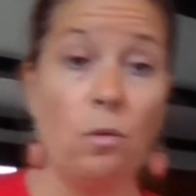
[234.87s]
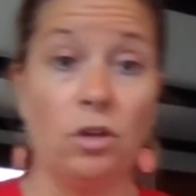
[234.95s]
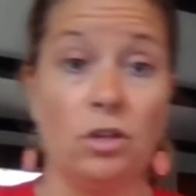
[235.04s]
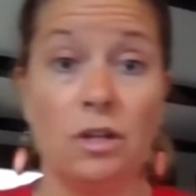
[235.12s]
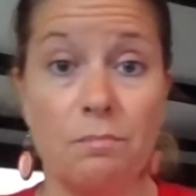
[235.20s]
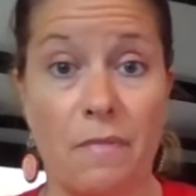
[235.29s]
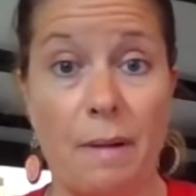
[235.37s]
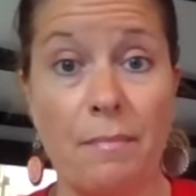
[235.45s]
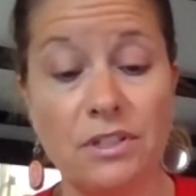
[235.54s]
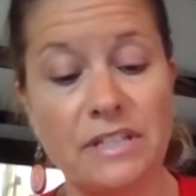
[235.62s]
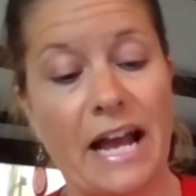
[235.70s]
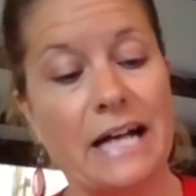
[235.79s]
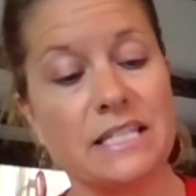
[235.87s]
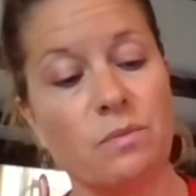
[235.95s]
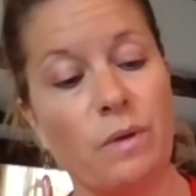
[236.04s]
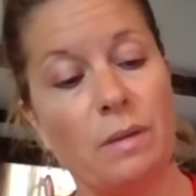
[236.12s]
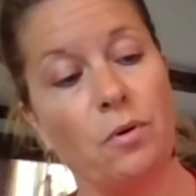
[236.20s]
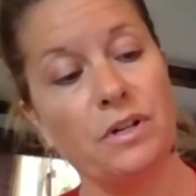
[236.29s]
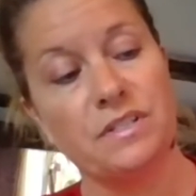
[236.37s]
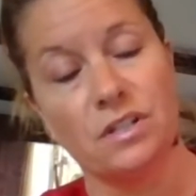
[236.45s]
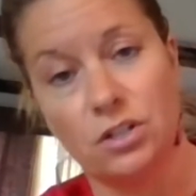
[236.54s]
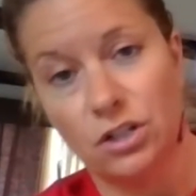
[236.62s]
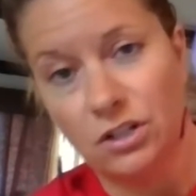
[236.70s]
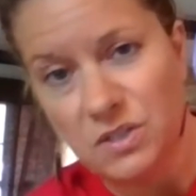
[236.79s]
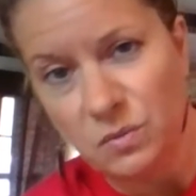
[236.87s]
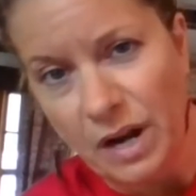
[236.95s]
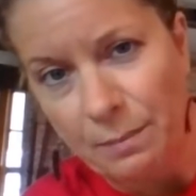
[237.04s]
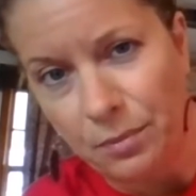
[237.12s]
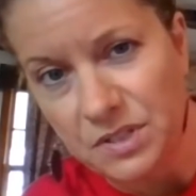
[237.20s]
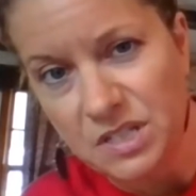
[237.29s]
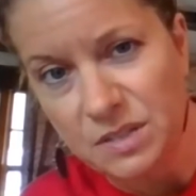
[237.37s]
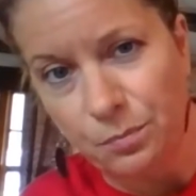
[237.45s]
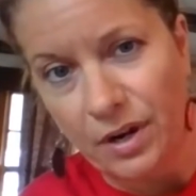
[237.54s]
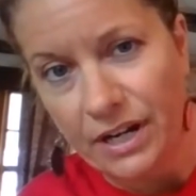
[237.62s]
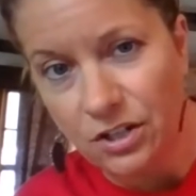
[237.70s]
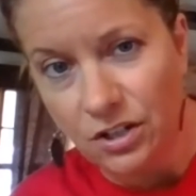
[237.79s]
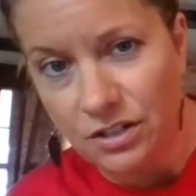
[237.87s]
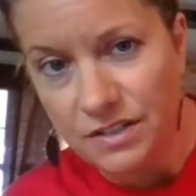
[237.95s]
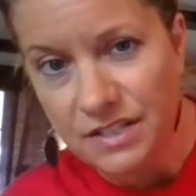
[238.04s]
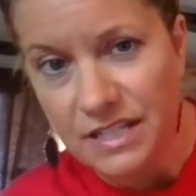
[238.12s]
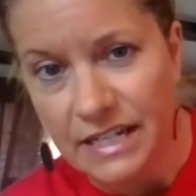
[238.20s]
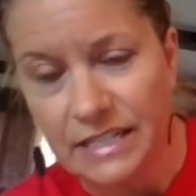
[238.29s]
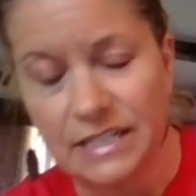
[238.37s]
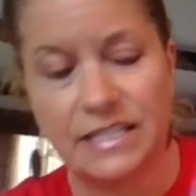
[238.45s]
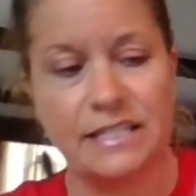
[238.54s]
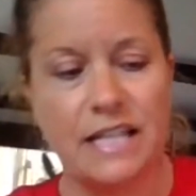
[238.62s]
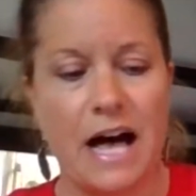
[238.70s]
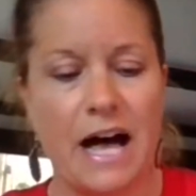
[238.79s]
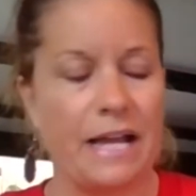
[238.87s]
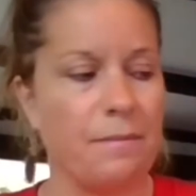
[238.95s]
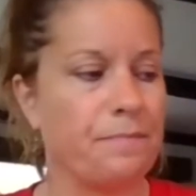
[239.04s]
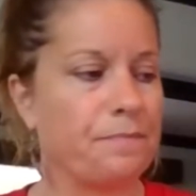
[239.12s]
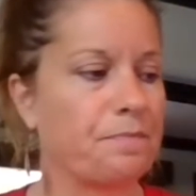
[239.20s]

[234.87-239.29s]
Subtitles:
Well, remember last week, boys and girls, when I put sprinkles and slime?